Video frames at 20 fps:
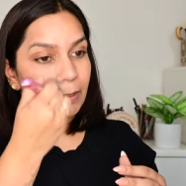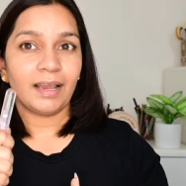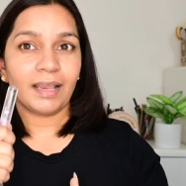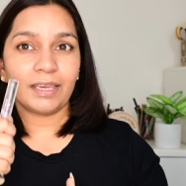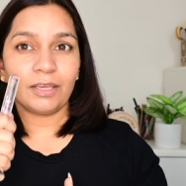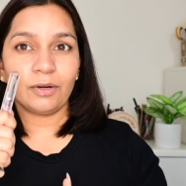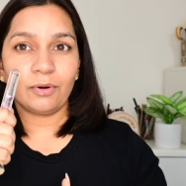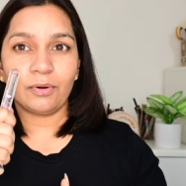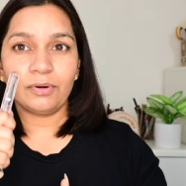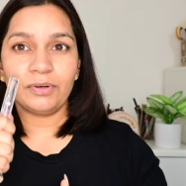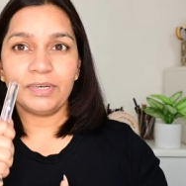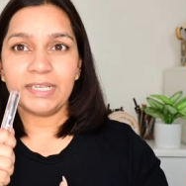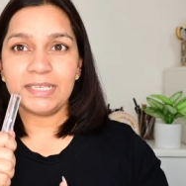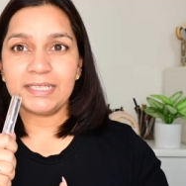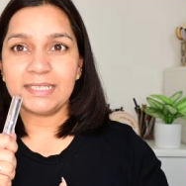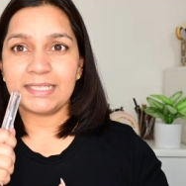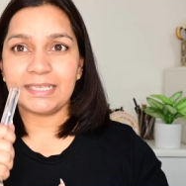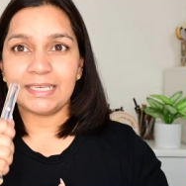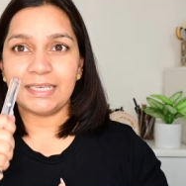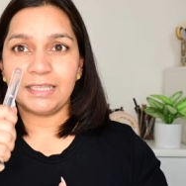I can already
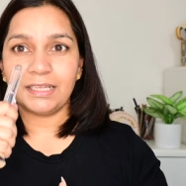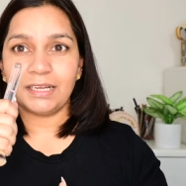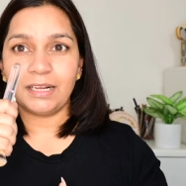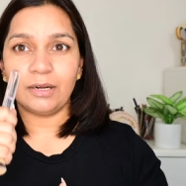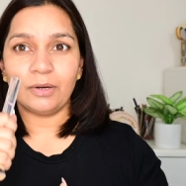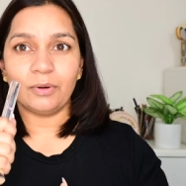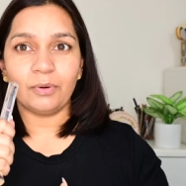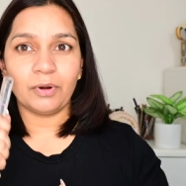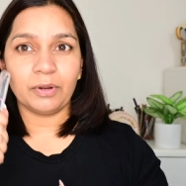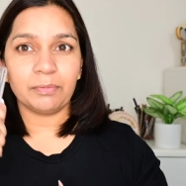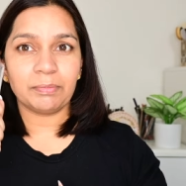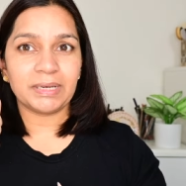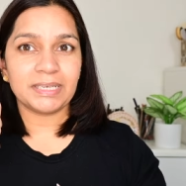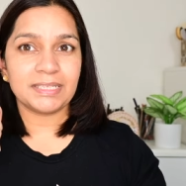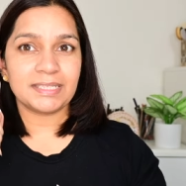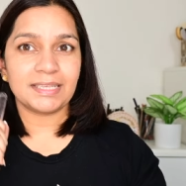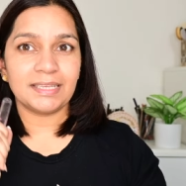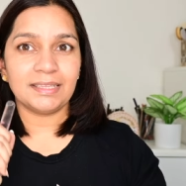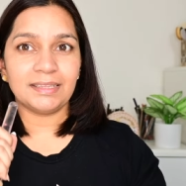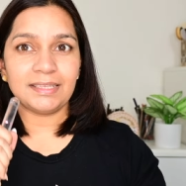see the glow on my
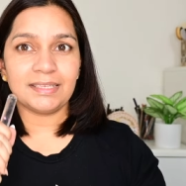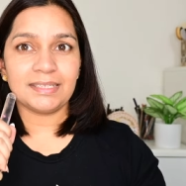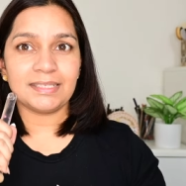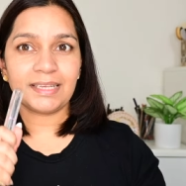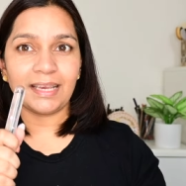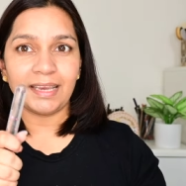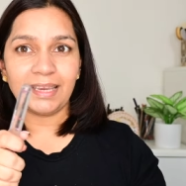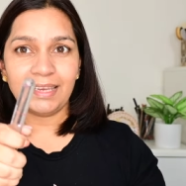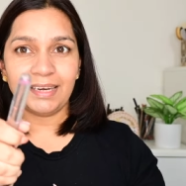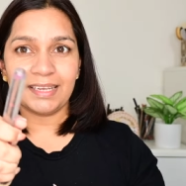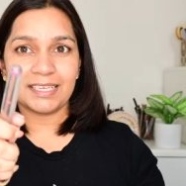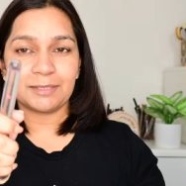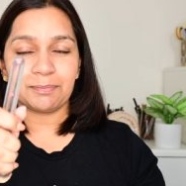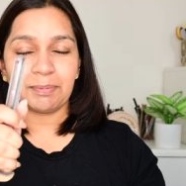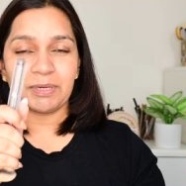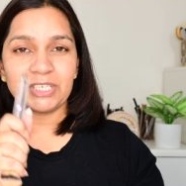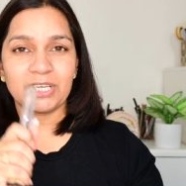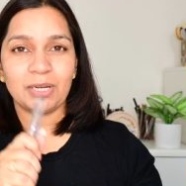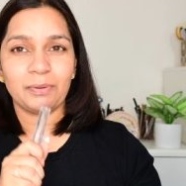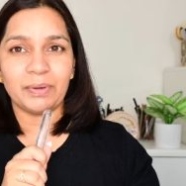skin this side,
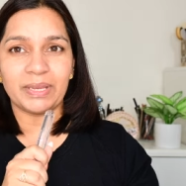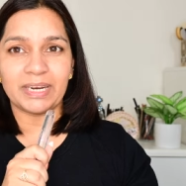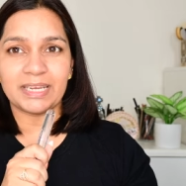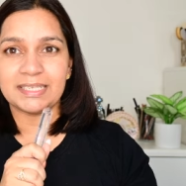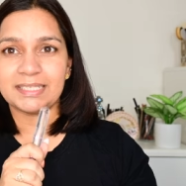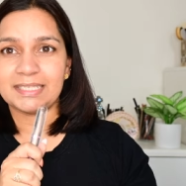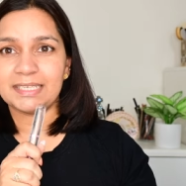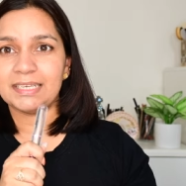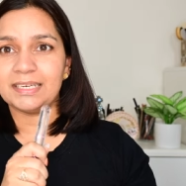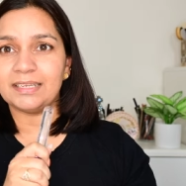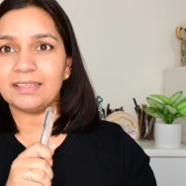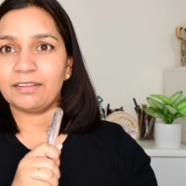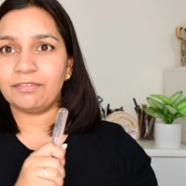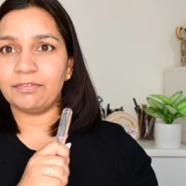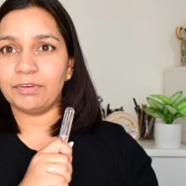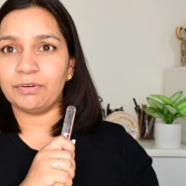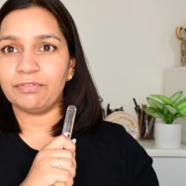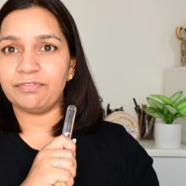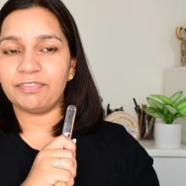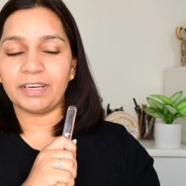especially when I see it in the
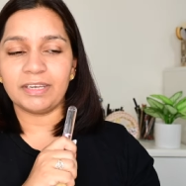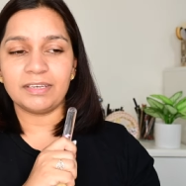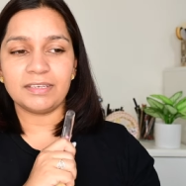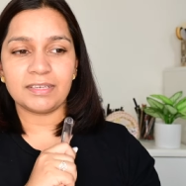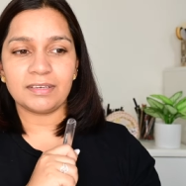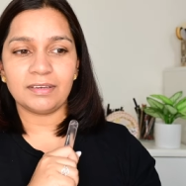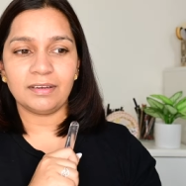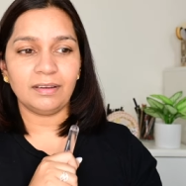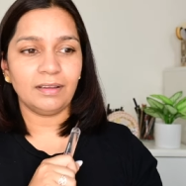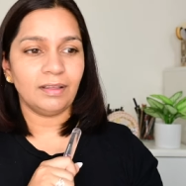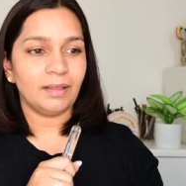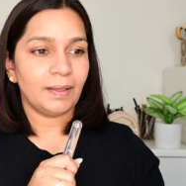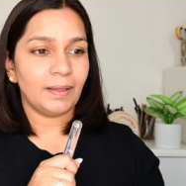viewfinder.